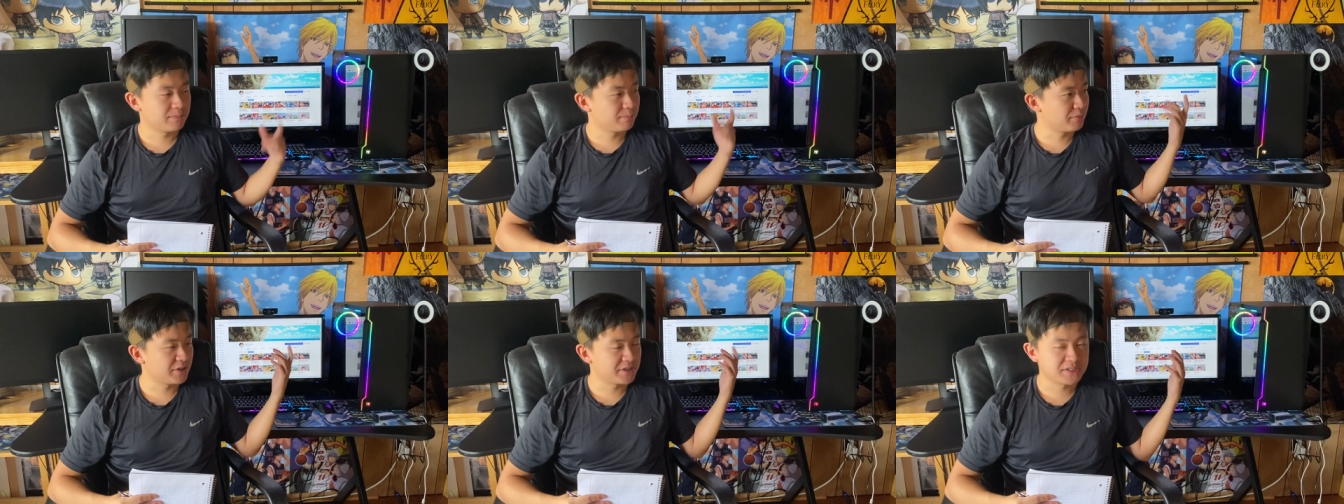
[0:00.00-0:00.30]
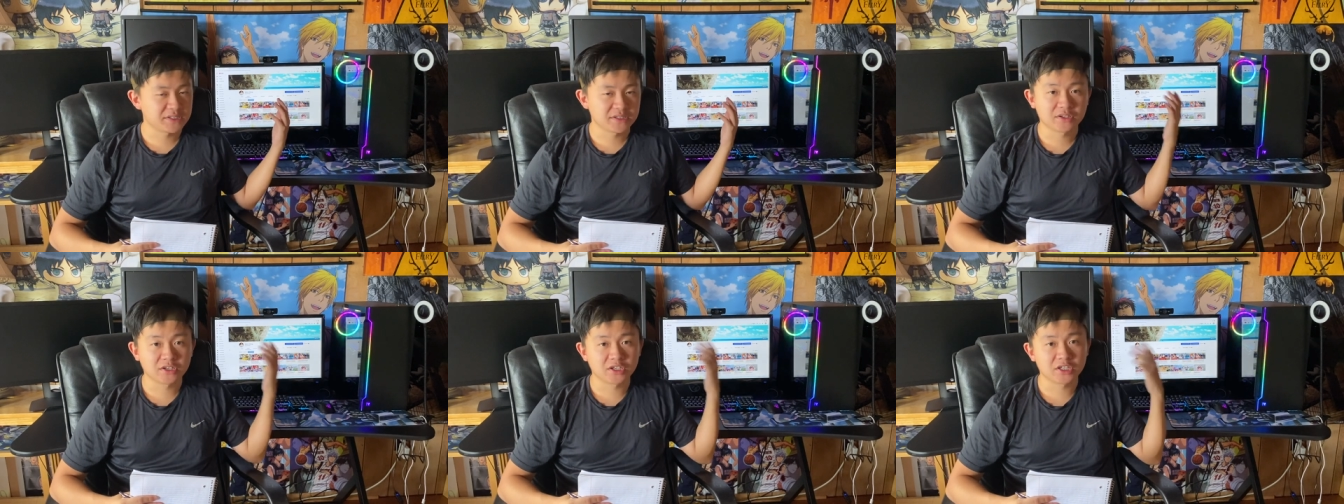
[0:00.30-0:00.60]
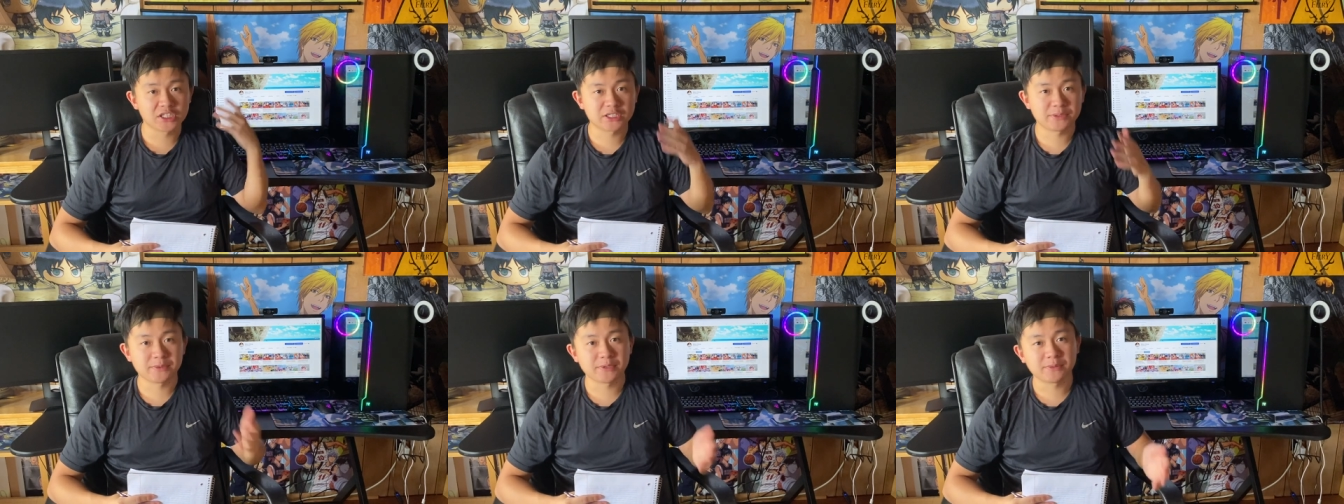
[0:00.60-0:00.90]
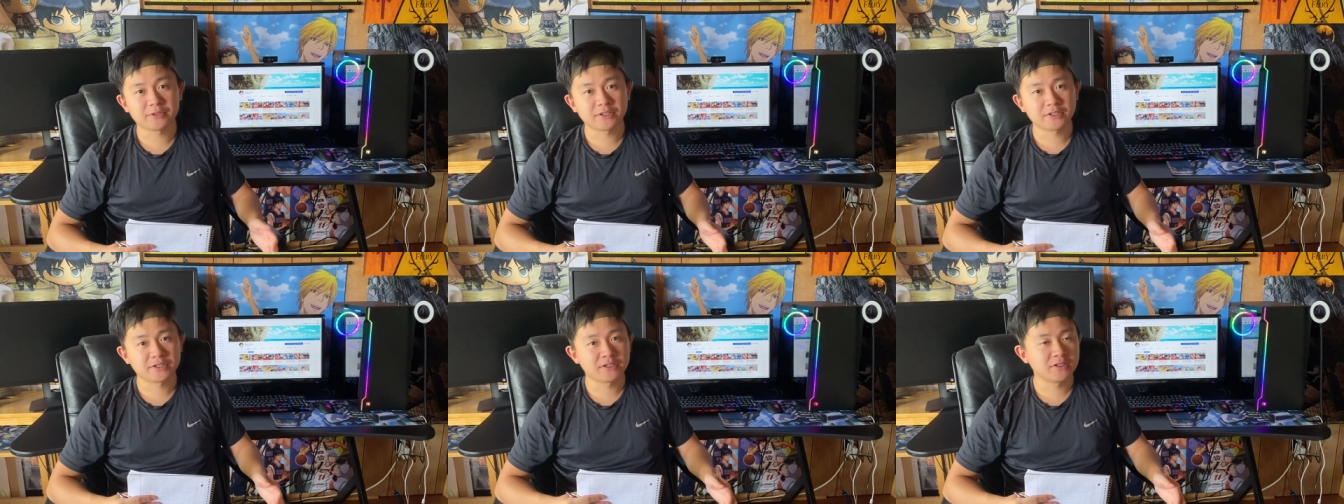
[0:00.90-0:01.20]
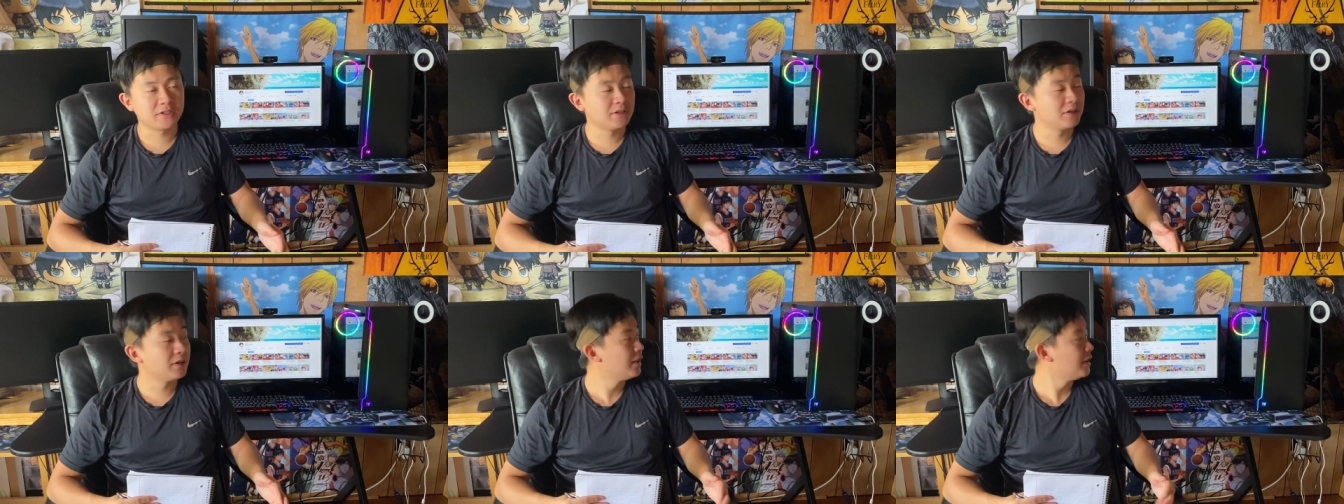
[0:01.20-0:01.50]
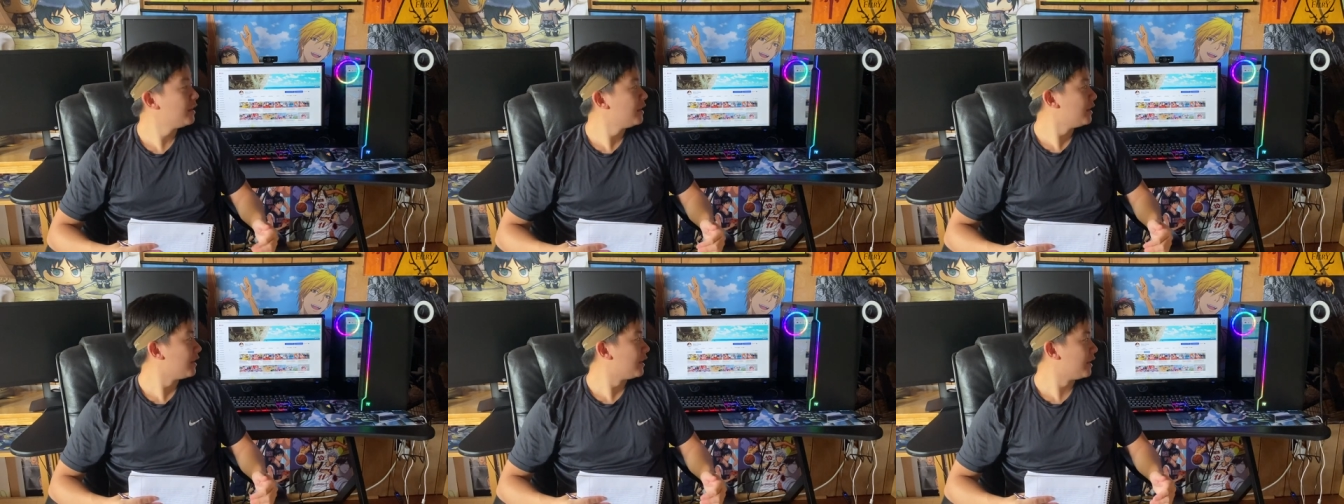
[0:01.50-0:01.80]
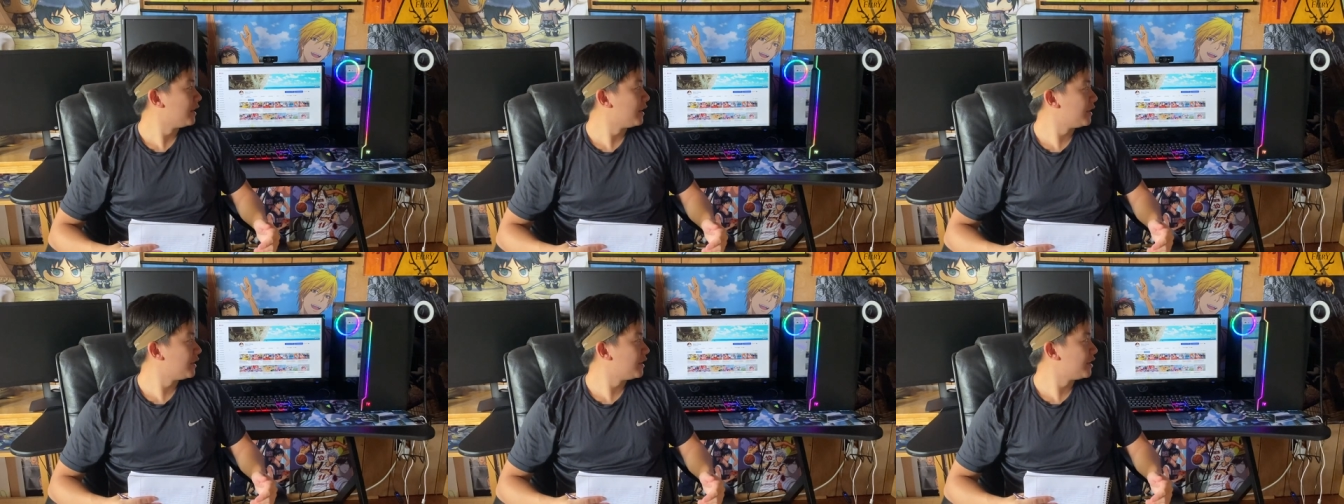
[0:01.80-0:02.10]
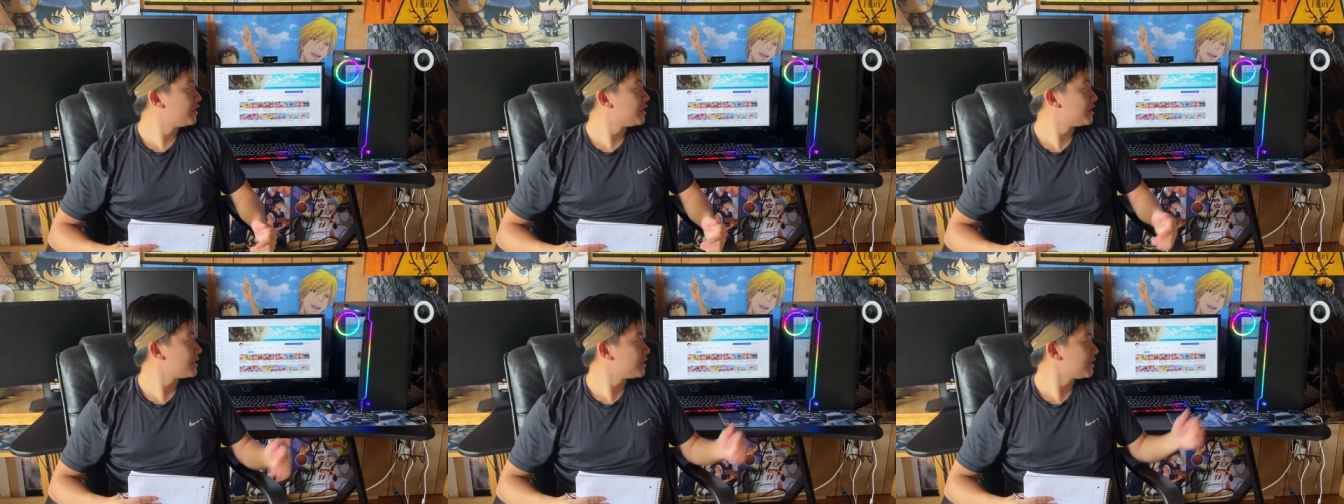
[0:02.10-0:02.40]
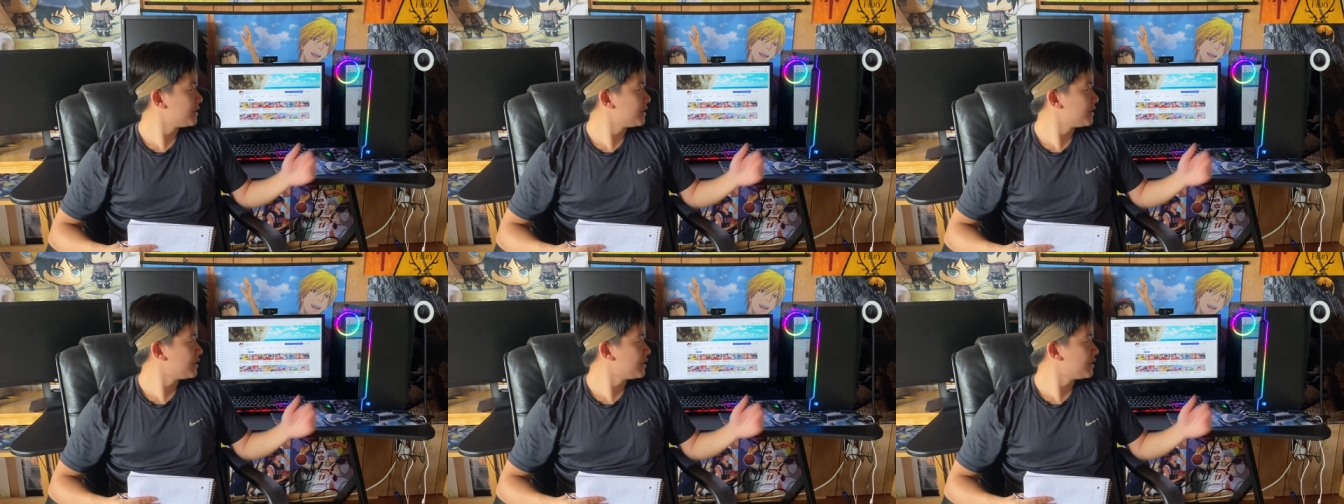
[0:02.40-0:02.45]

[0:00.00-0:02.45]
pressing the RGB button, and it just